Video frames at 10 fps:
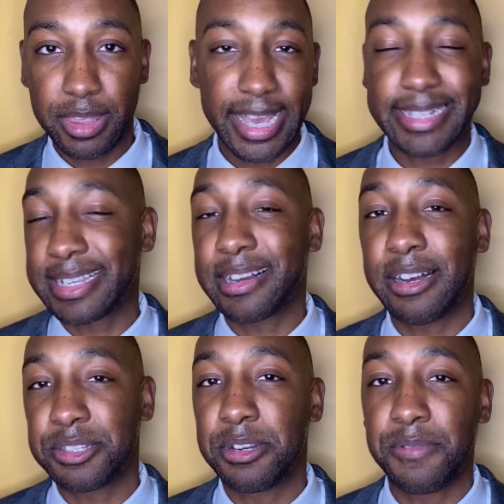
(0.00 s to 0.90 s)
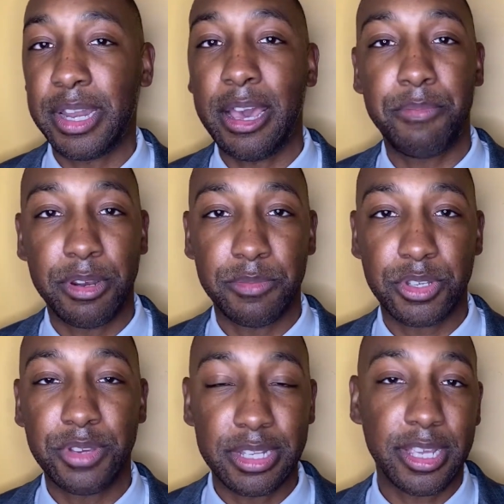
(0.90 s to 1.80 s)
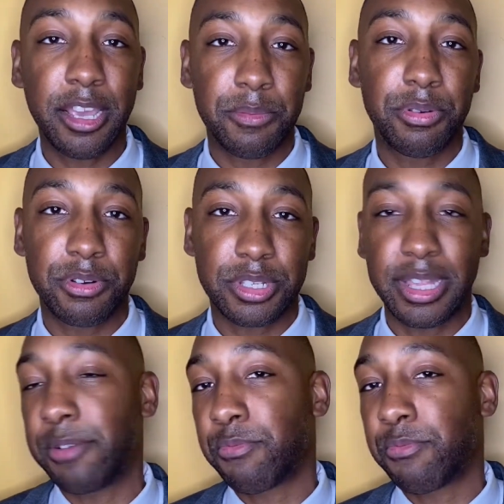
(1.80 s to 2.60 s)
That's the concept of an eponym. So you can take a person that